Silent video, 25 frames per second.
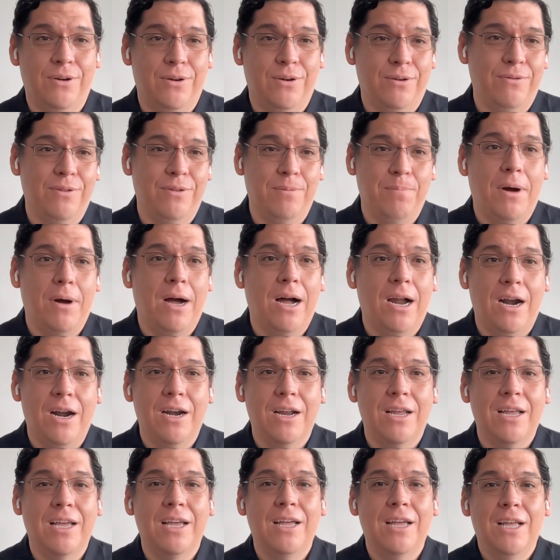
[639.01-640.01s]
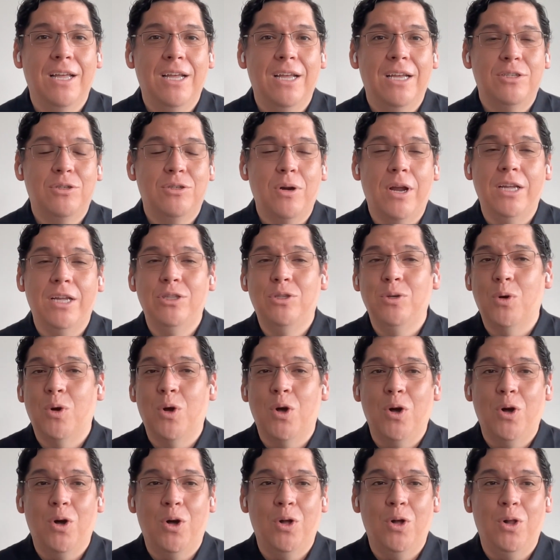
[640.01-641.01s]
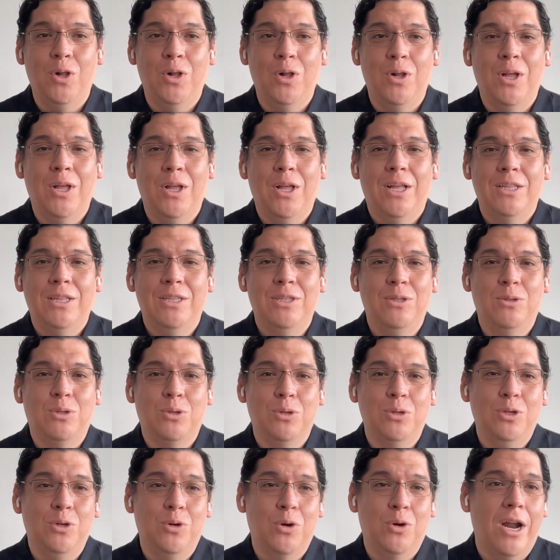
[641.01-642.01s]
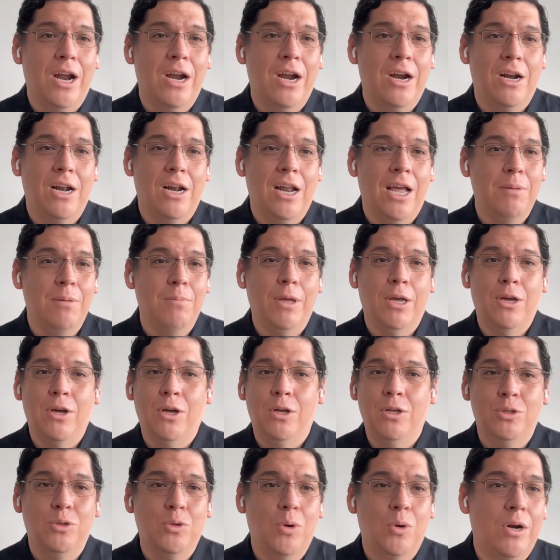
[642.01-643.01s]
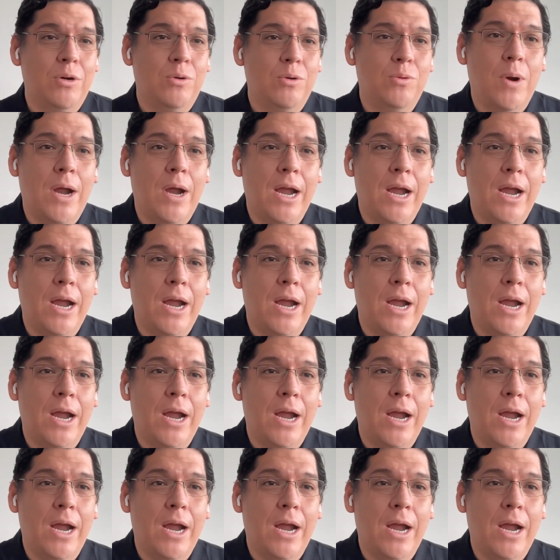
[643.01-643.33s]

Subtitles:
of the park trying to call to your airline because you are